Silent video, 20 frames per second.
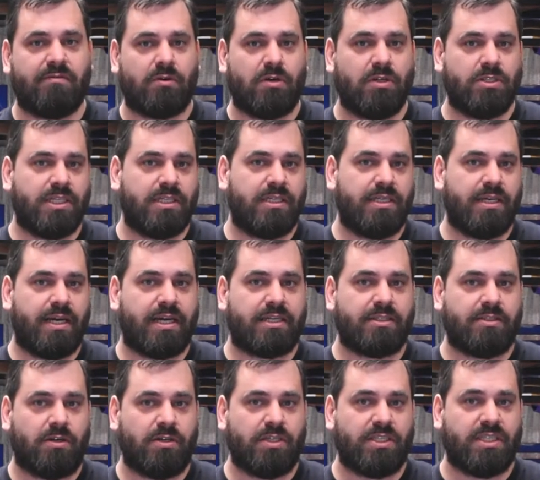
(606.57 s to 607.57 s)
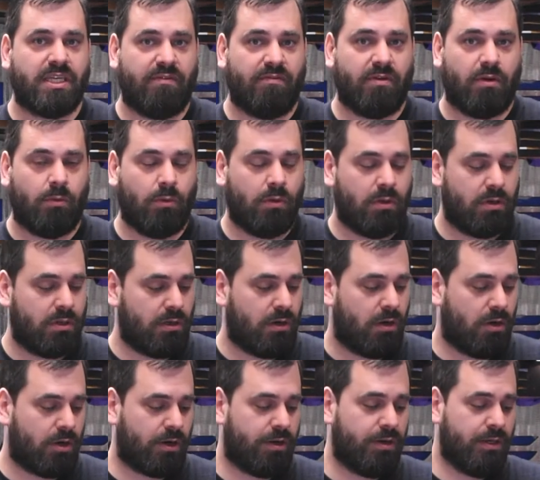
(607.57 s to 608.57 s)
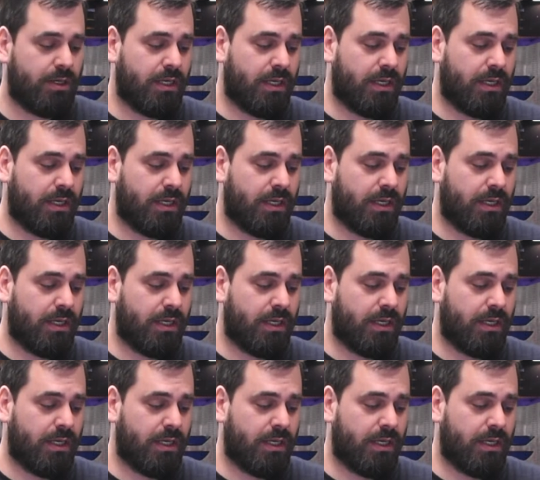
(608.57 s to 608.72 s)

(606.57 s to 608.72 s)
for a GTX 3071R.